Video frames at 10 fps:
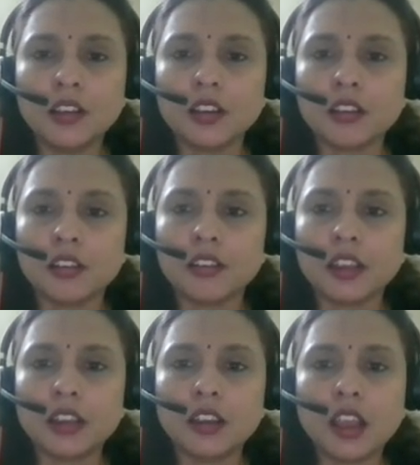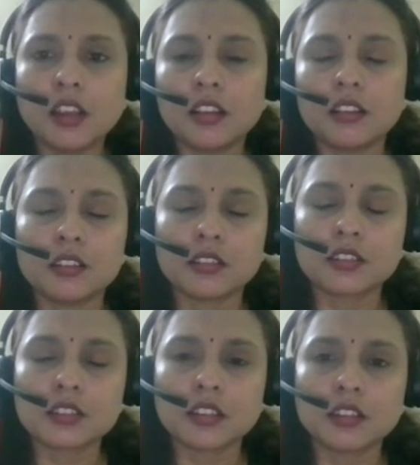uh, and a
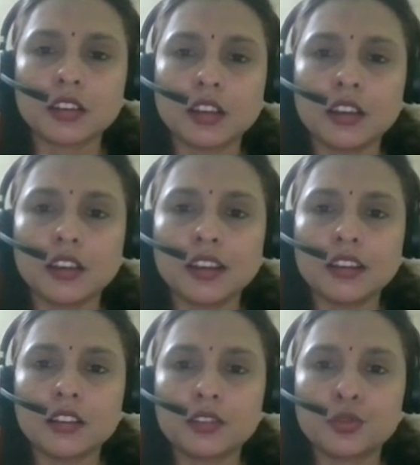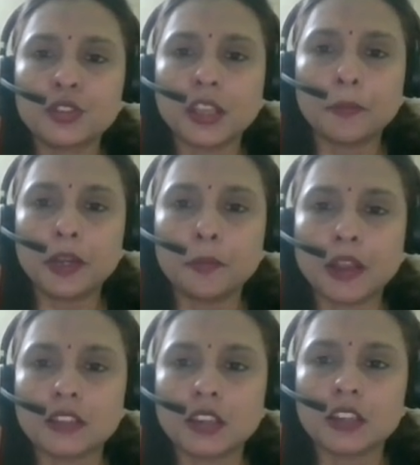uh, uh, and a two separate paths.